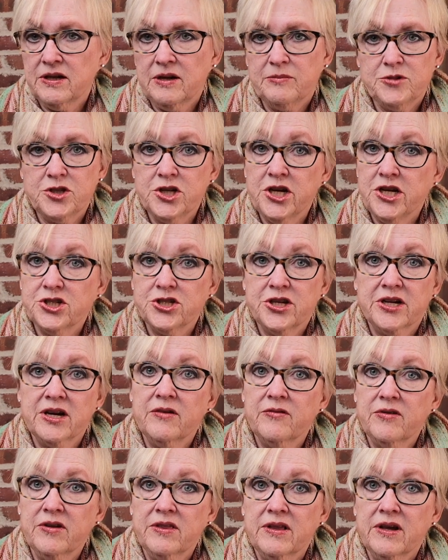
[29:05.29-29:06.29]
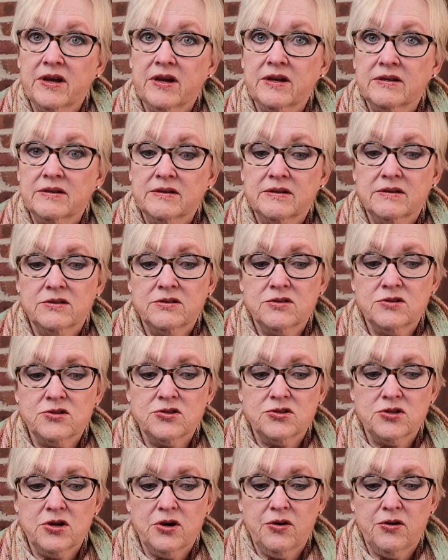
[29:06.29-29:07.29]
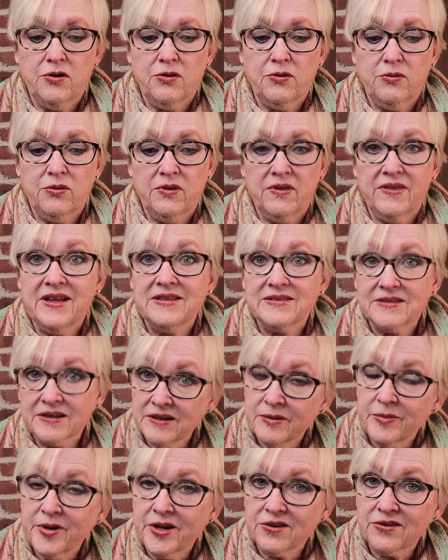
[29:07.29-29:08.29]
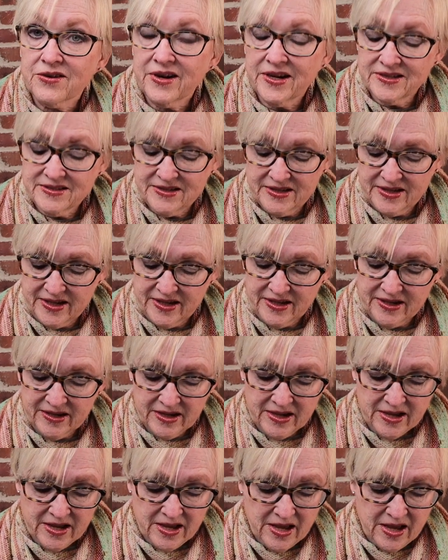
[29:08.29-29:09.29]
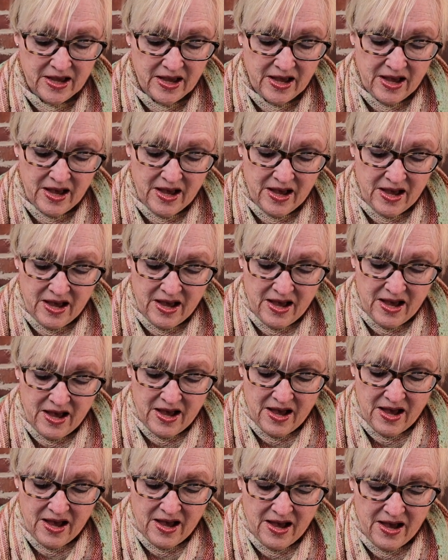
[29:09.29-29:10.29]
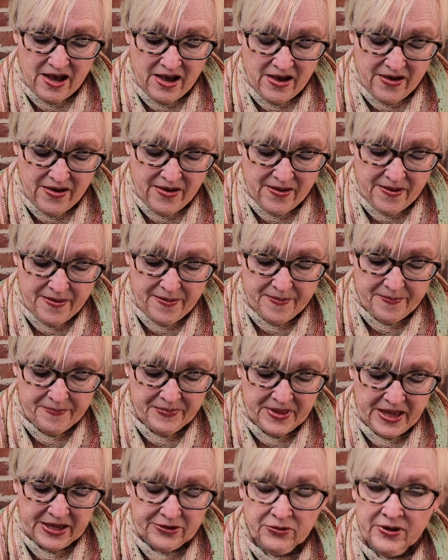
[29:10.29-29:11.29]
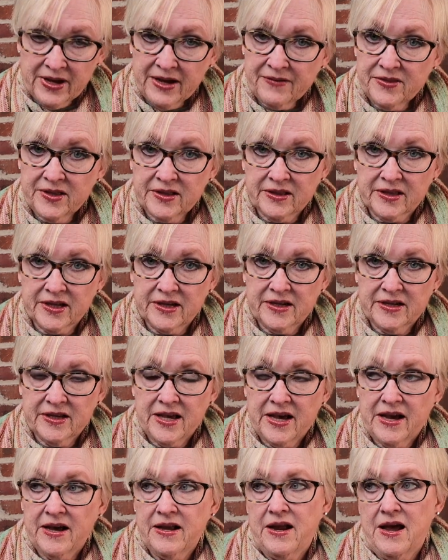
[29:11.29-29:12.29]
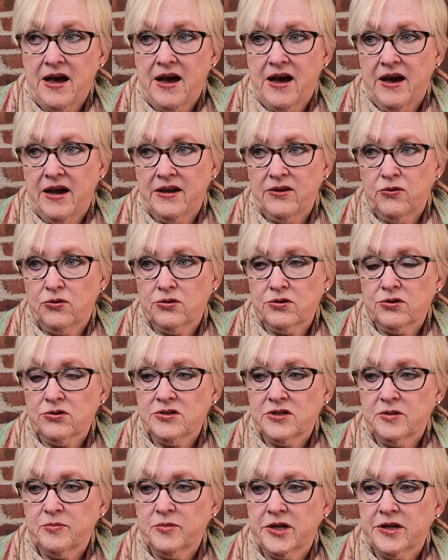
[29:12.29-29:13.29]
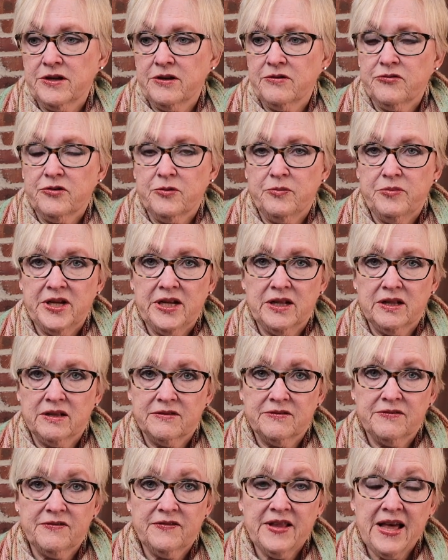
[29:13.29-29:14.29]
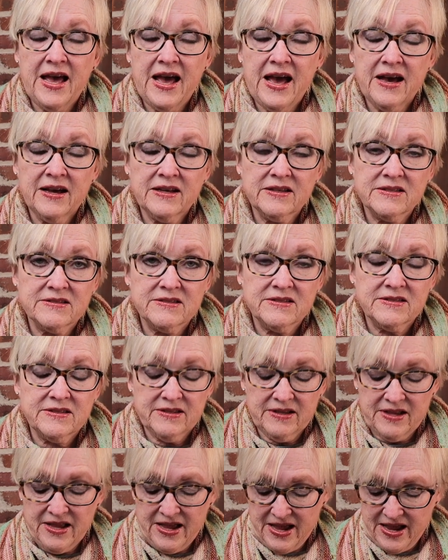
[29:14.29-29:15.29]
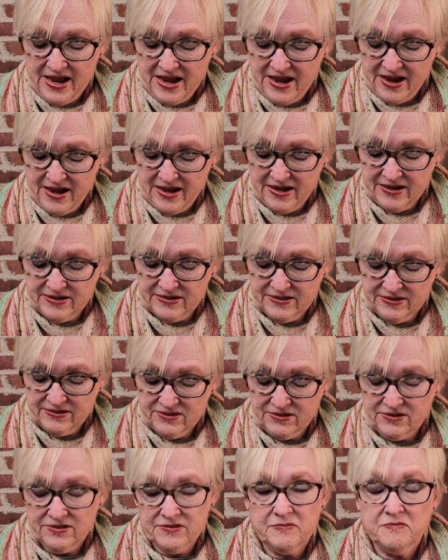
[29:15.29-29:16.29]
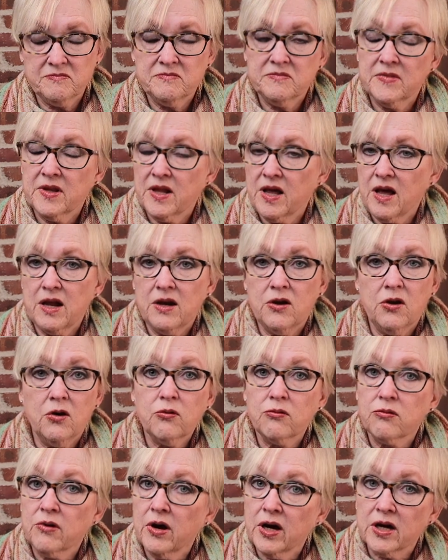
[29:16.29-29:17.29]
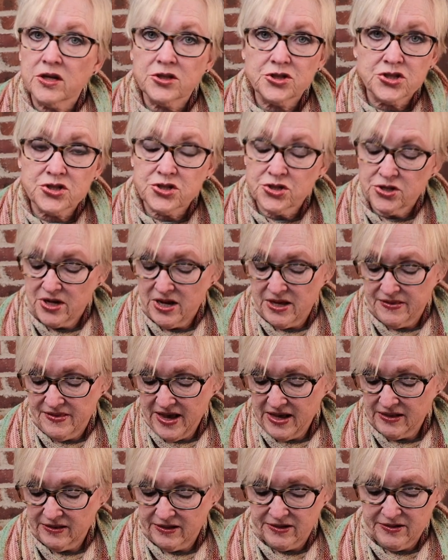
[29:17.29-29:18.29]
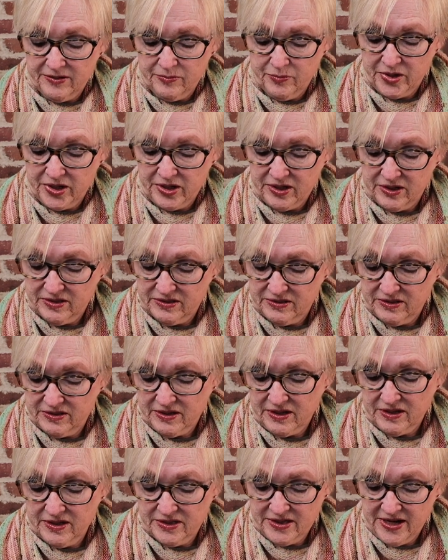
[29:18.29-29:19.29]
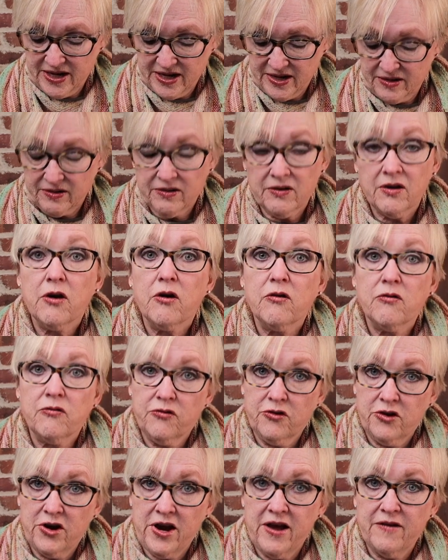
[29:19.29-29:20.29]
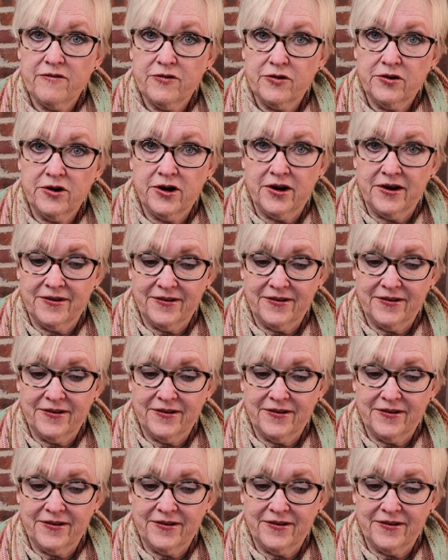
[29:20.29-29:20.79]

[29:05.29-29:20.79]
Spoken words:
I'm changing everything. So that's going to be crazy. I don't have the linen yet. I ordered some linen from Needle and Flax, and no rush on that linen because it's going to take forever